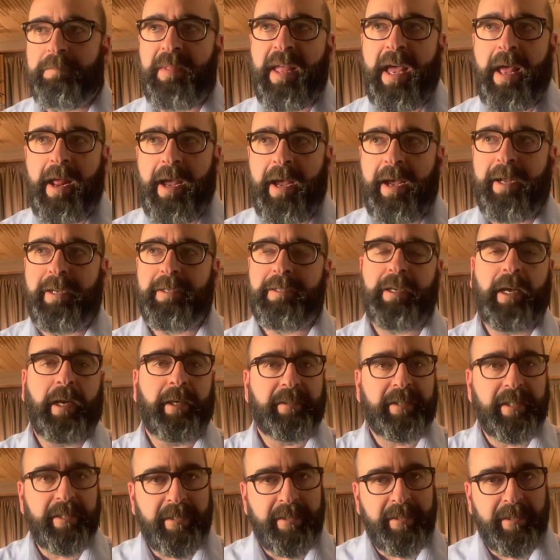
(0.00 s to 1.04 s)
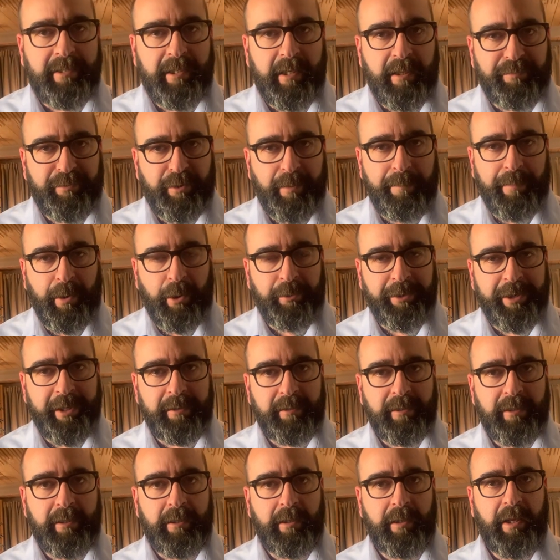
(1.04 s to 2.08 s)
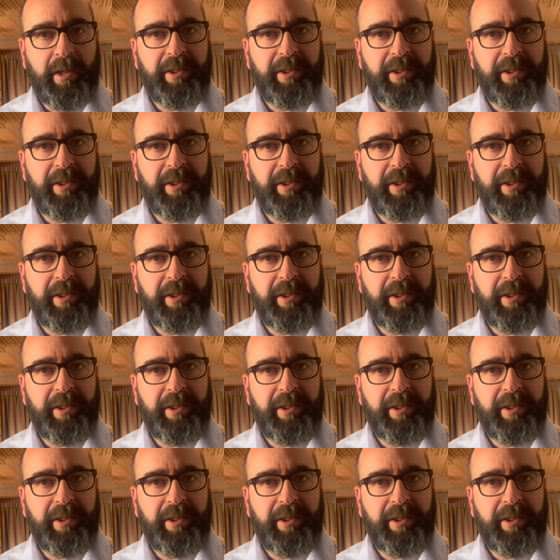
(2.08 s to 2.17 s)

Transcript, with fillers: that has a decent set of components,